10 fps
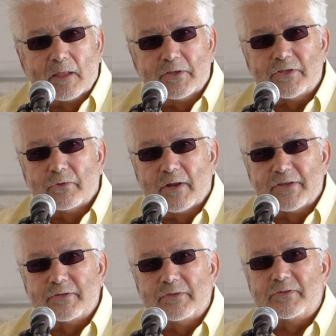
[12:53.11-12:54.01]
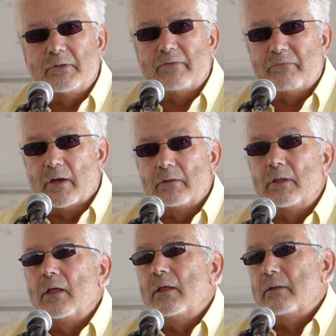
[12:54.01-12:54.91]
And so in essence, they felt
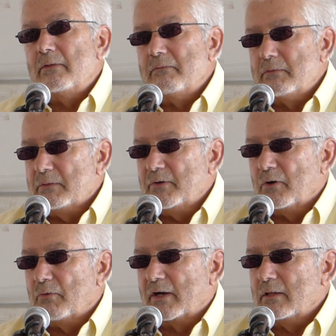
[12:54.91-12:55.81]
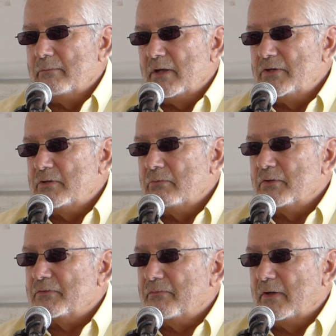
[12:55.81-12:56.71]
Bureau of Reclamation
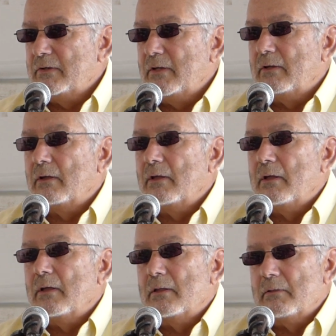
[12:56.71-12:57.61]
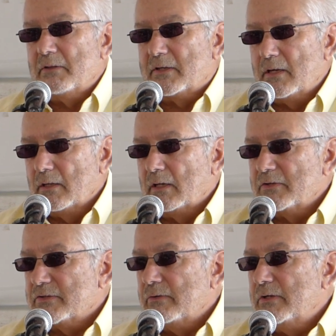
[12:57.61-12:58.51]
was funding the killing
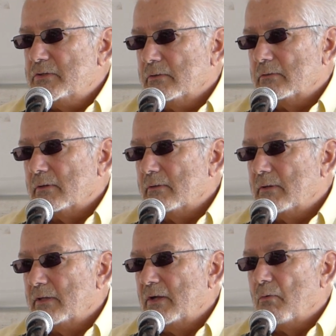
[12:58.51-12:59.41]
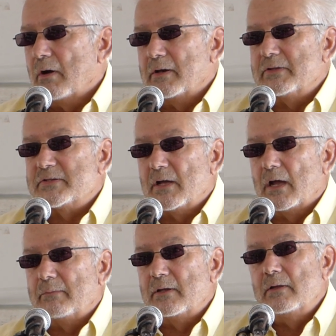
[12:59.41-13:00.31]
of Zuni children, and they wanted it
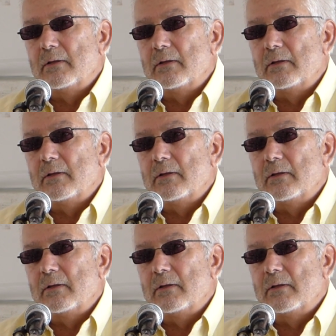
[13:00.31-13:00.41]
stopped.